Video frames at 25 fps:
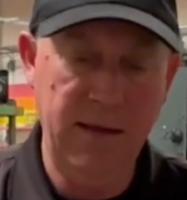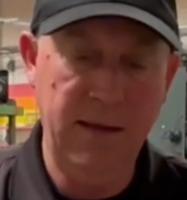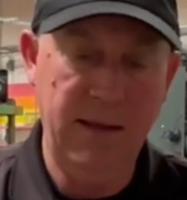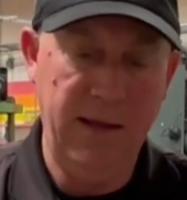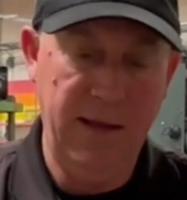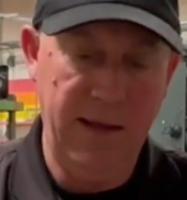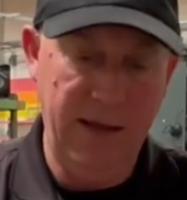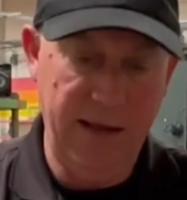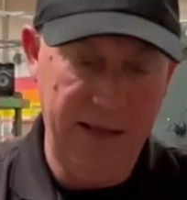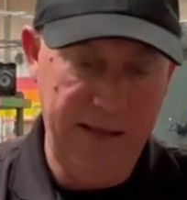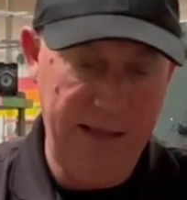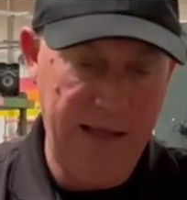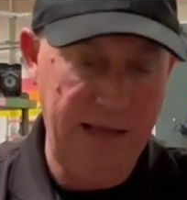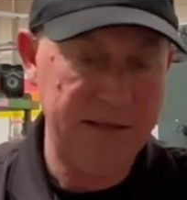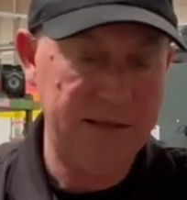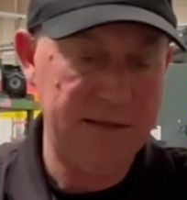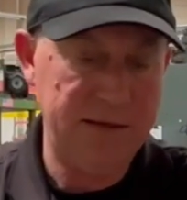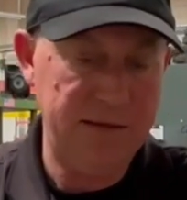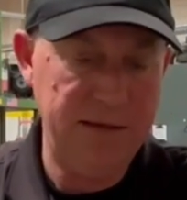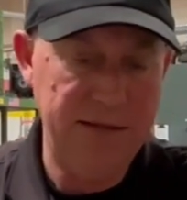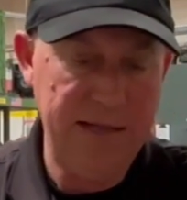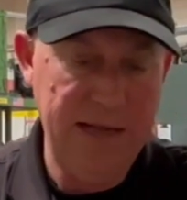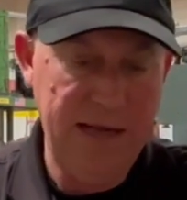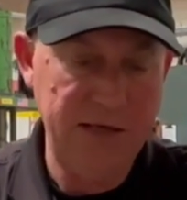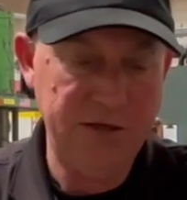And
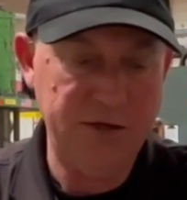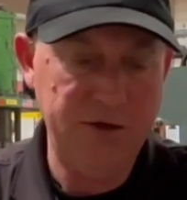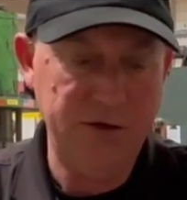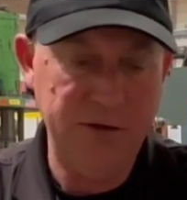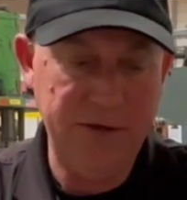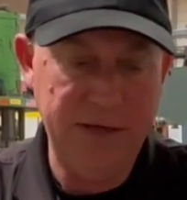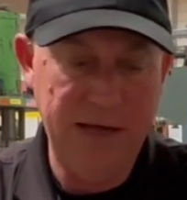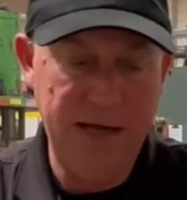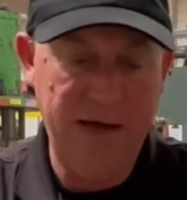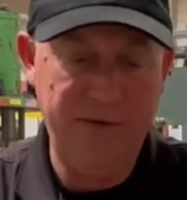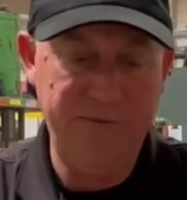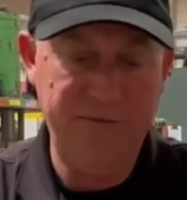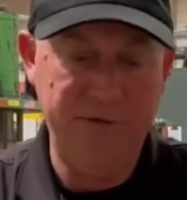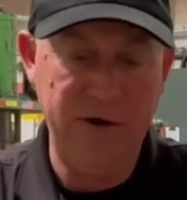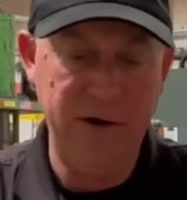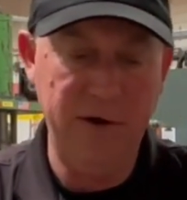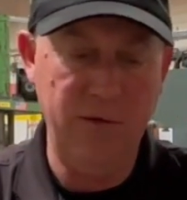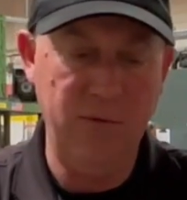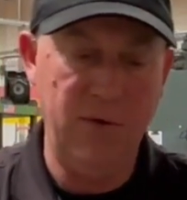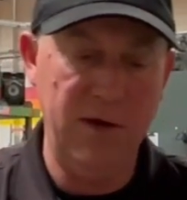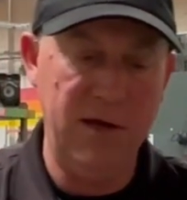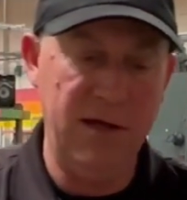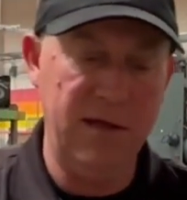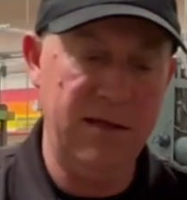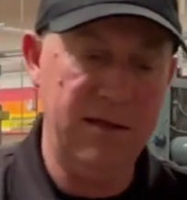that turned out very
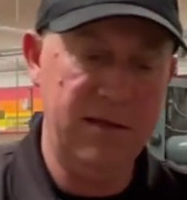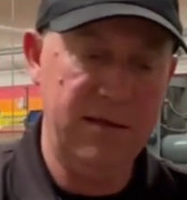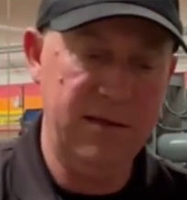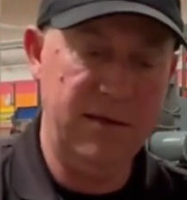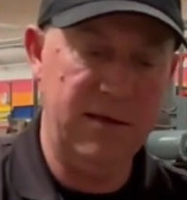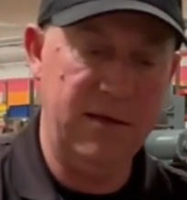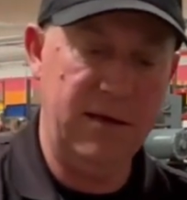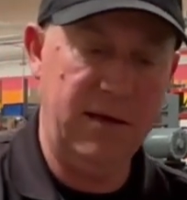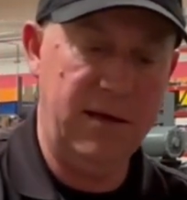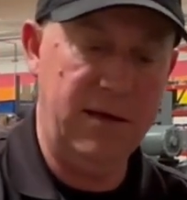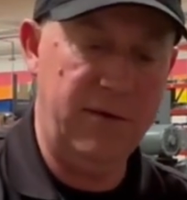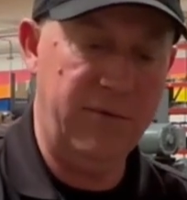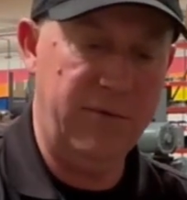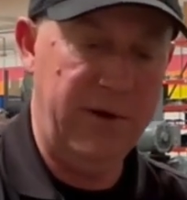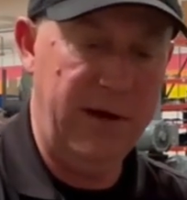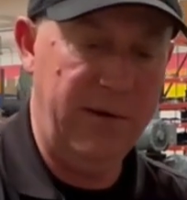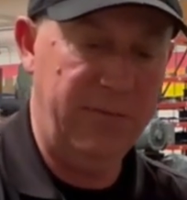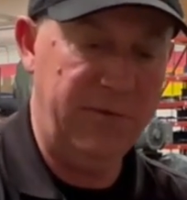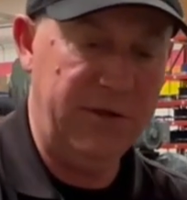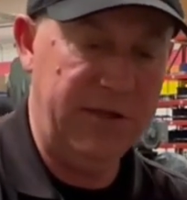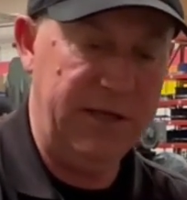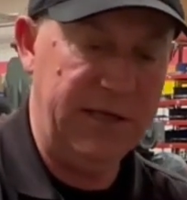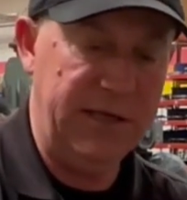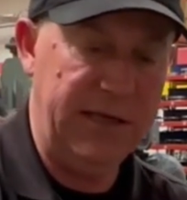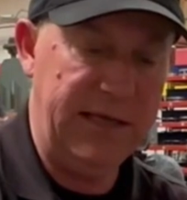well. We're
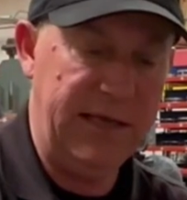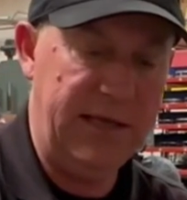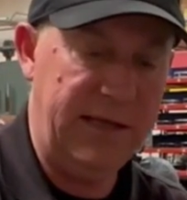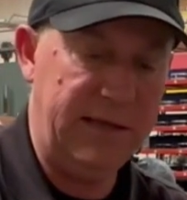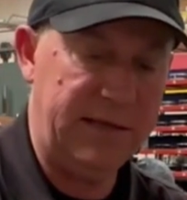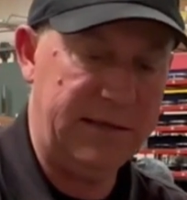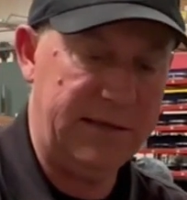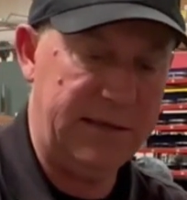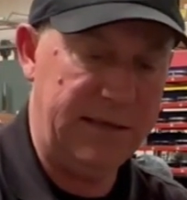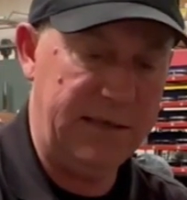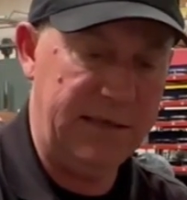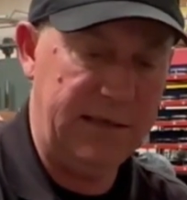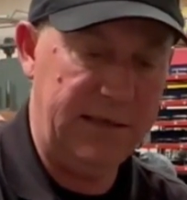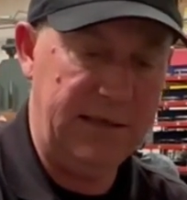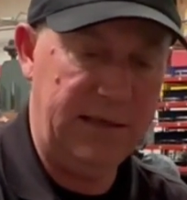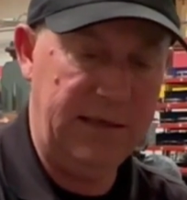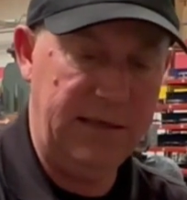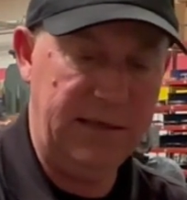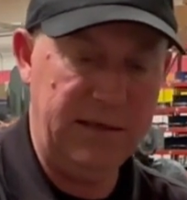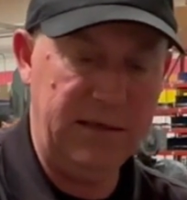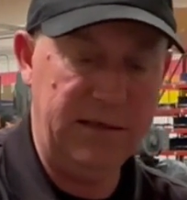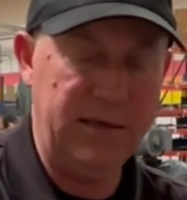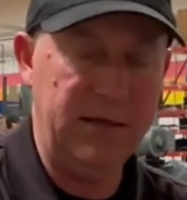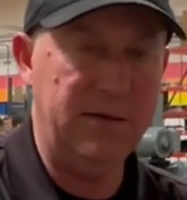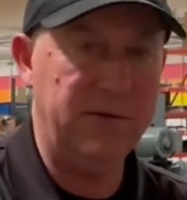able to get,
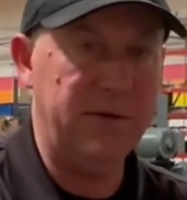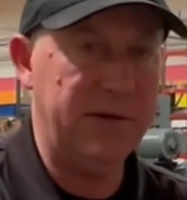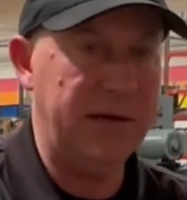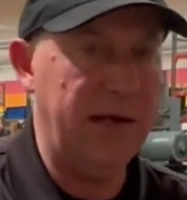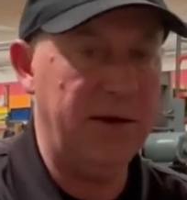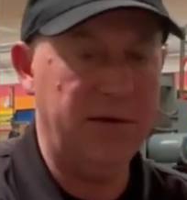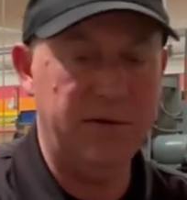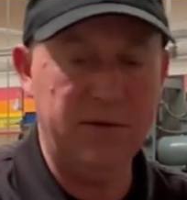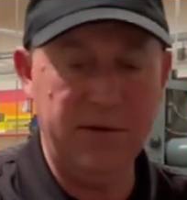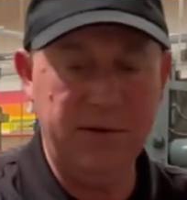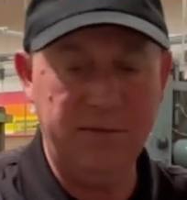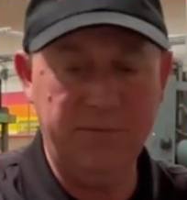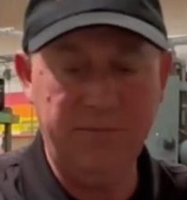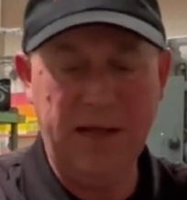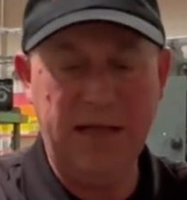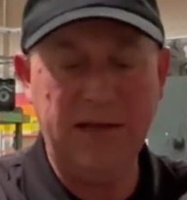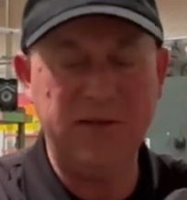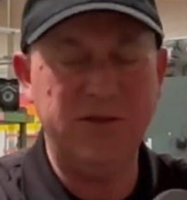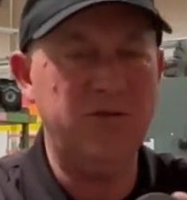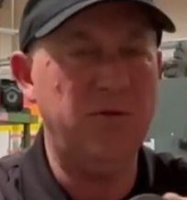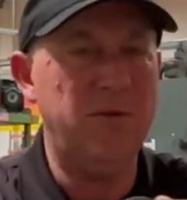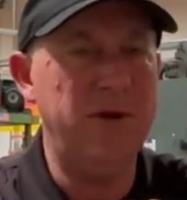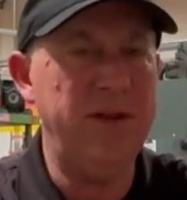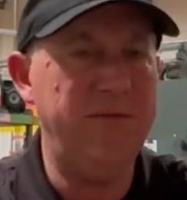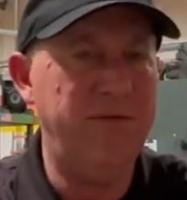you know, we're now about
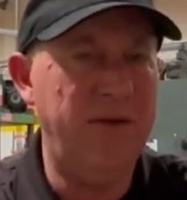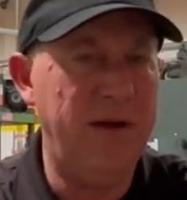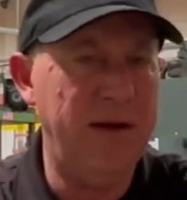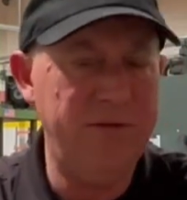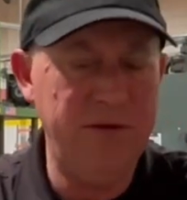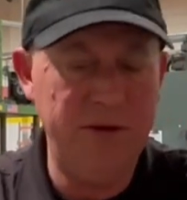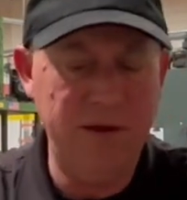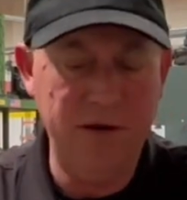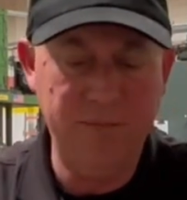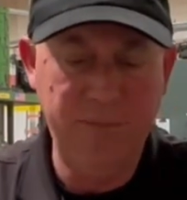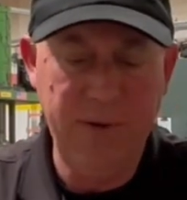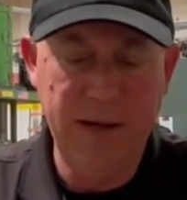2,500